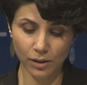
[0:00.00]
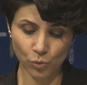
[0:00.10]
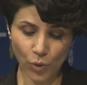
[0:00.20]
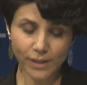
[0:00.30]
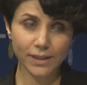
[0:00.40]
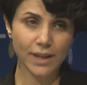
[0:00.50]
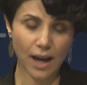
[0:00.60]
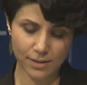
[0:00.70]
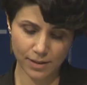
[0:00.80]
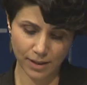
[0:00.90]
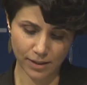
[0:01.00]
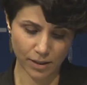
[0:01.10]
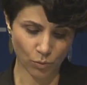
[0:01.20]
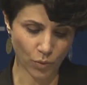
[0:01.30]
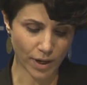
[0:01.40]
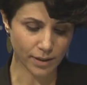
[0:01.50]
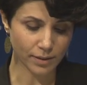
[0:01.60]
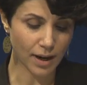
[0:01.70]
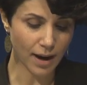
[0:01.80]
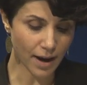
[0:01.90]
20 Askari were
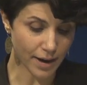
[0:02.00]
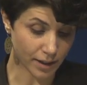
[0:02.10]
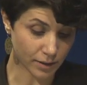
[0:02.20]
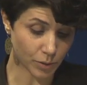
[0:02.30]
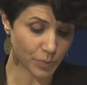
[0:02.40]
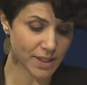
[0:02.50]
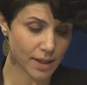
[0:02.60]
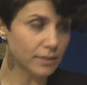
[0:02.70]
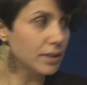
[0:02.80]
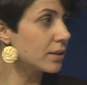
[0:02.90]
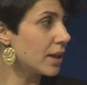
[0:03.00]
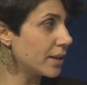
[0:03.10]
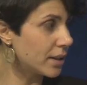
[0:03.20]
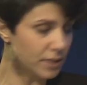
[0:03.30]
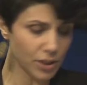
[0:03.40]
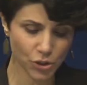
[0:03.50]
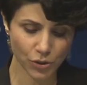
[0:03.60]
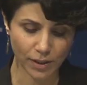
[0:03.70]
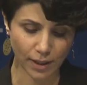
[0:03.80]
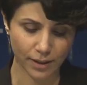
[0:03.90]
hired, representing an
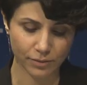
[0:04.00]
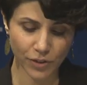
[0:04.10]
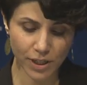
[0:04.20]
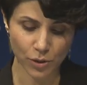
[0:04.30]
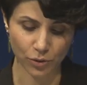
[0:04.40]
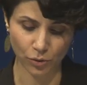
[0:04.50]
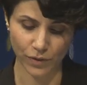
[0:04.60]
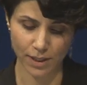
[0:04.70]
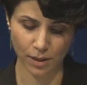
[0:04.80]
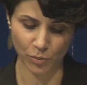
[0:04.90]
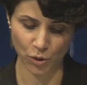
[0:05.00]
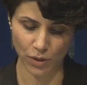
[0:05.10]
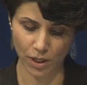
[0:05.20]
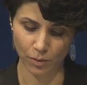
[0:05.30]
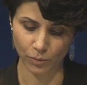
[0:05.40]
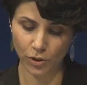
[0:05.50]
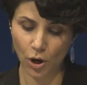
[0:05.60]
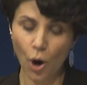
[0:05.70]
additional reason to visit the museum.